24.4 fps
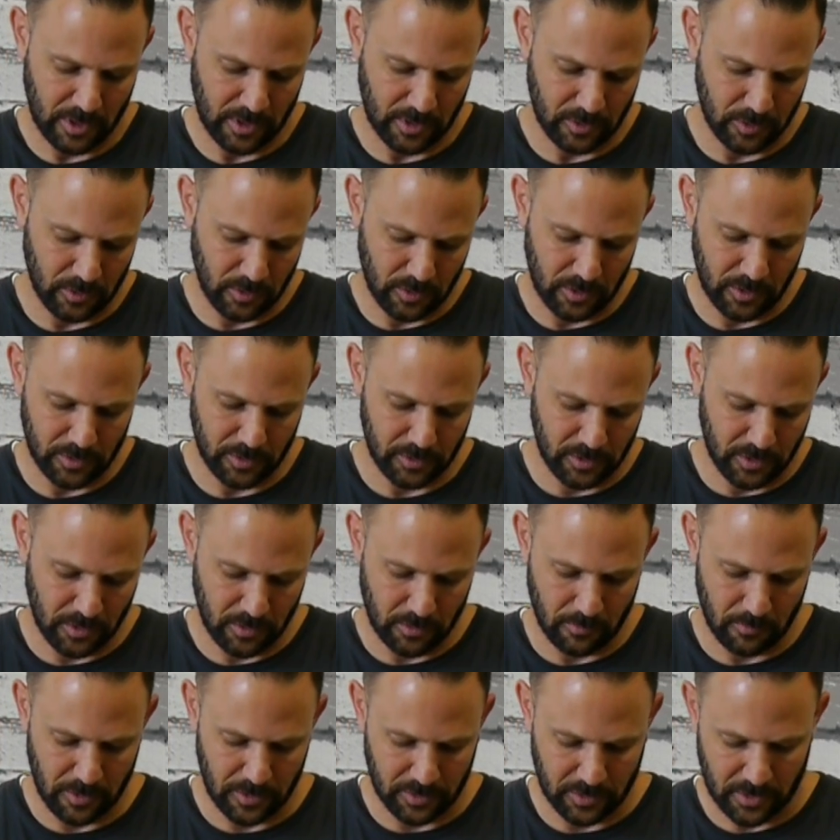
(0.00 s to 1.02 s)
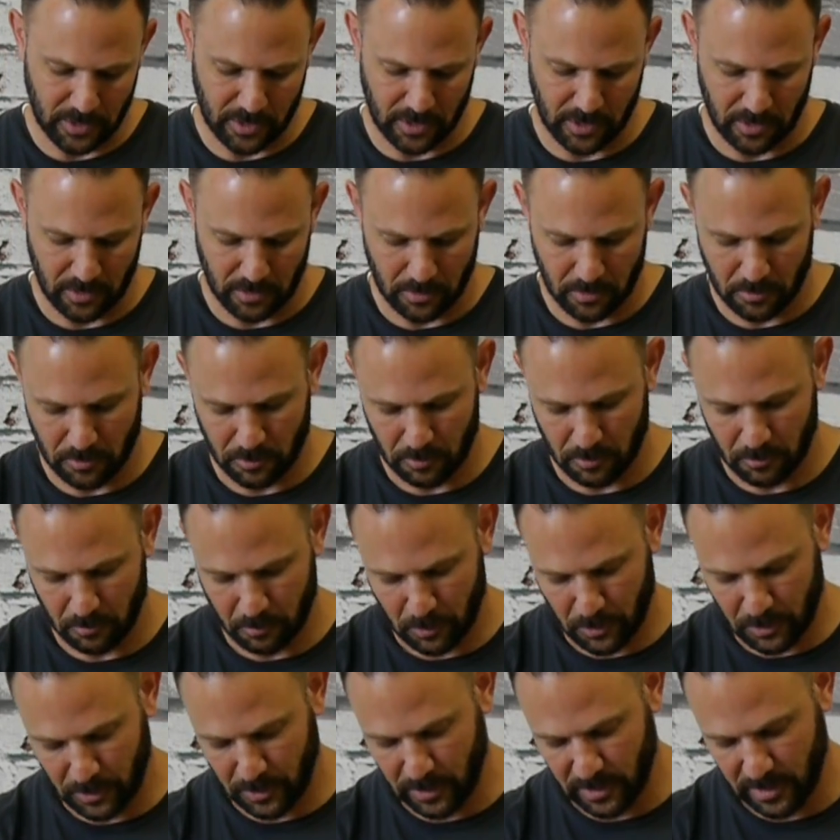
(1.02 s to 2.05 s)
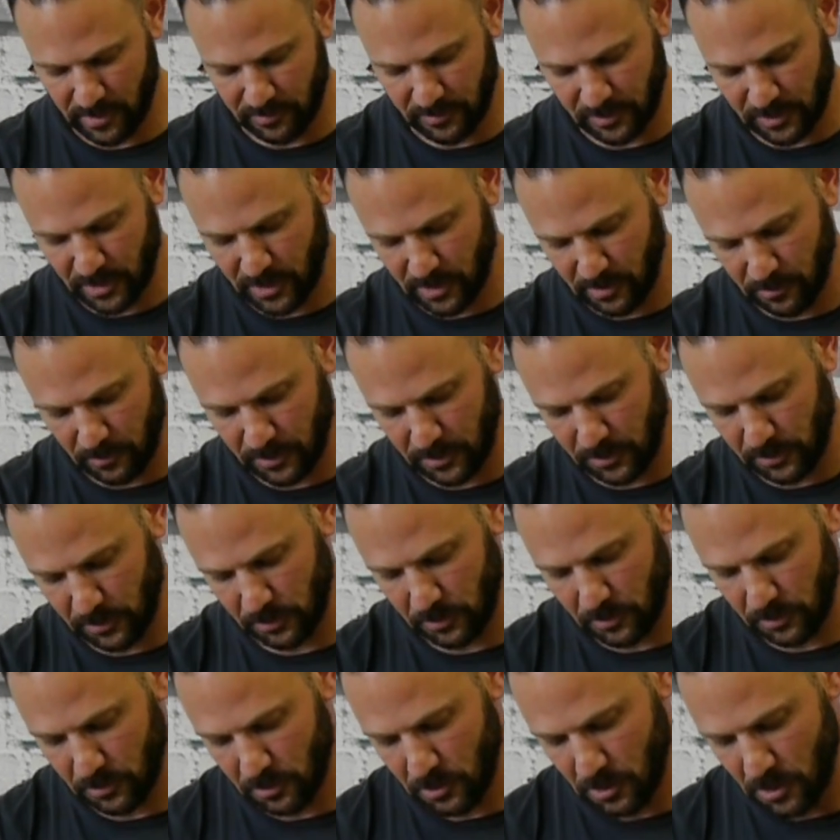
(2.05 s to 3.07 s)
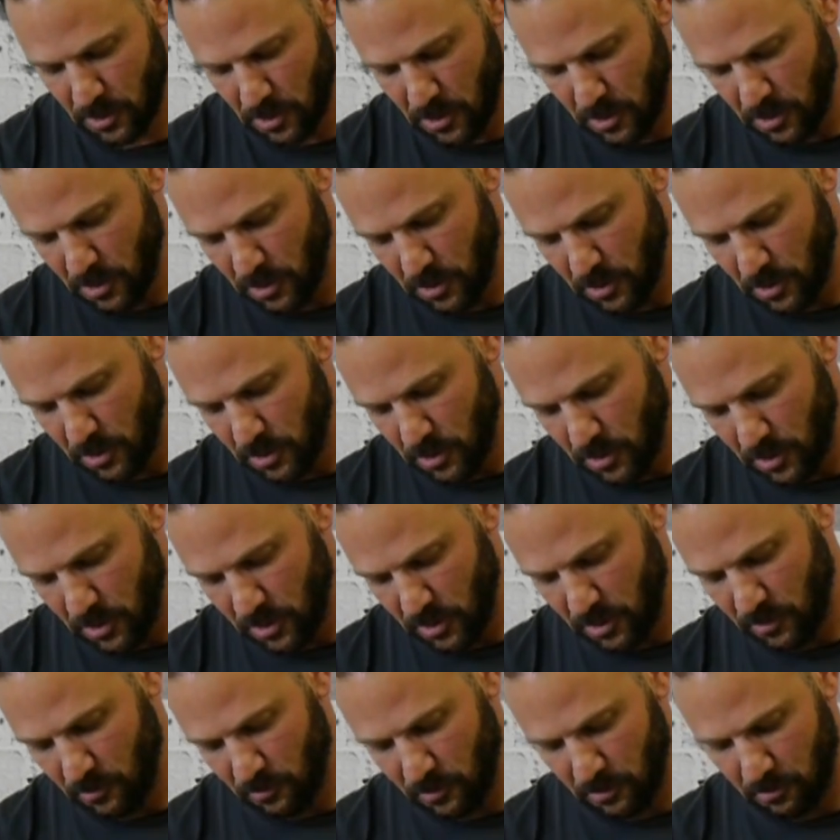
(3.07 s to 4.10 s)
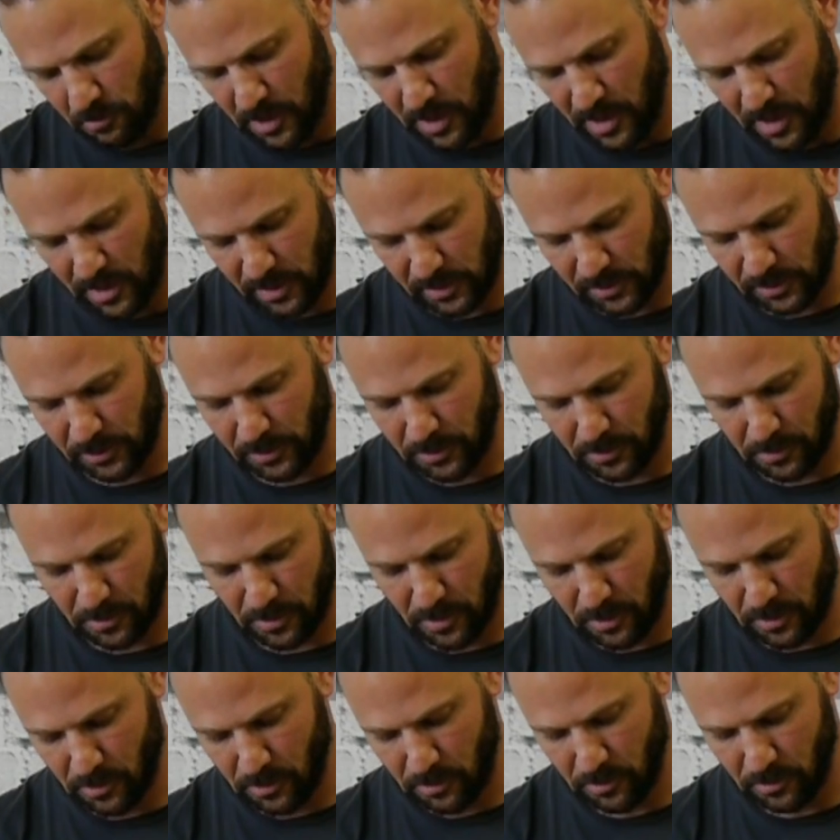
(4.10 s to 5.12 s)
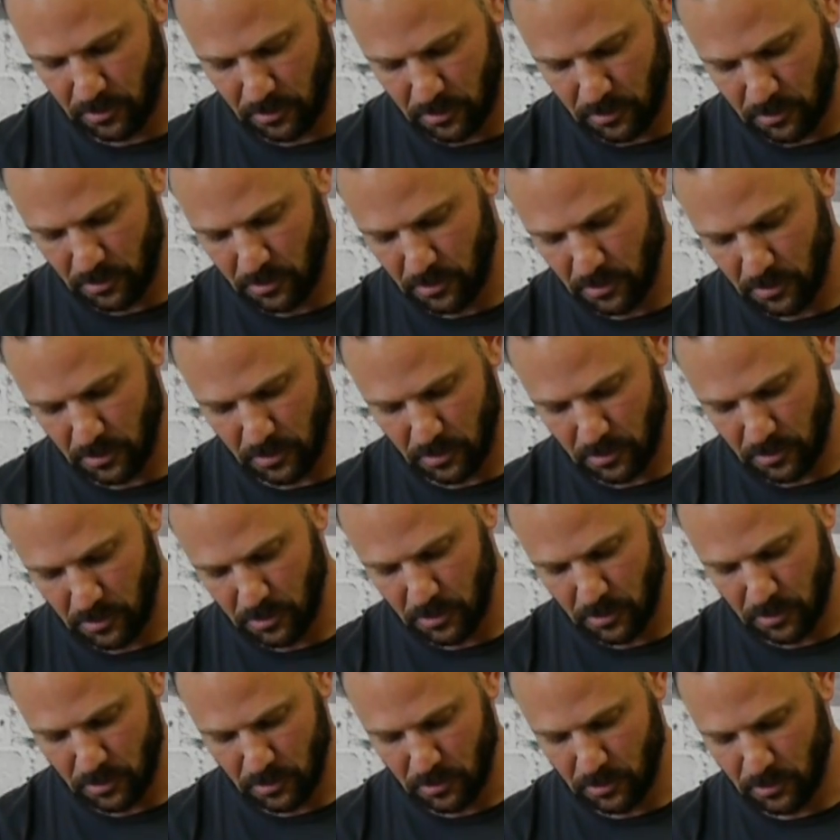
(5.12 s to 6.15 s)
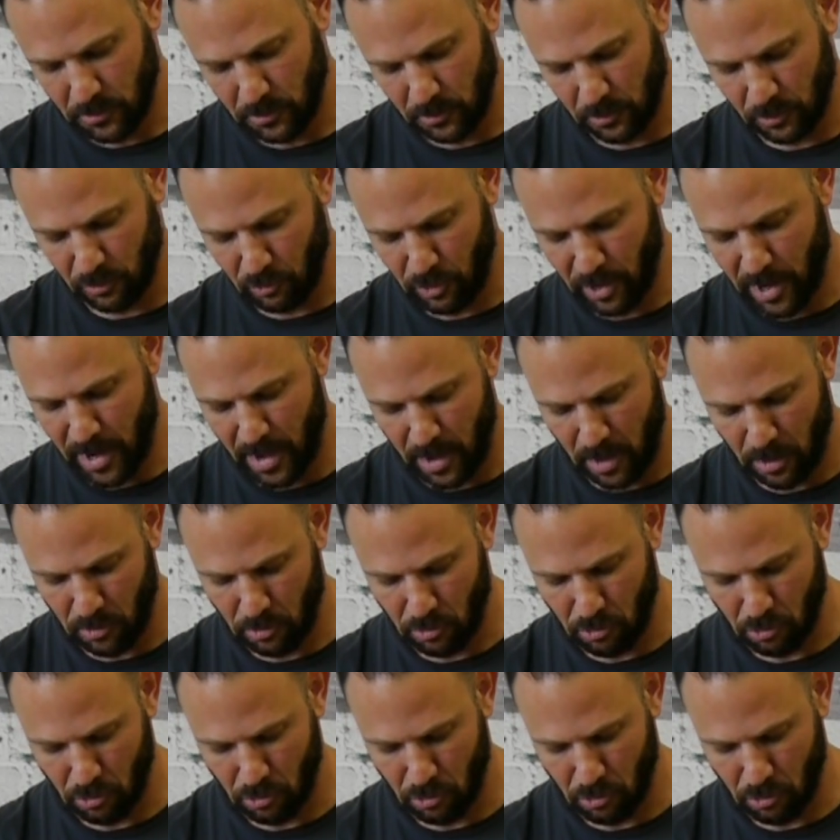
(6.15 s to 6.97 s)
As you can see, the reason I put gloves on was I didn't want my hands to turn all gray.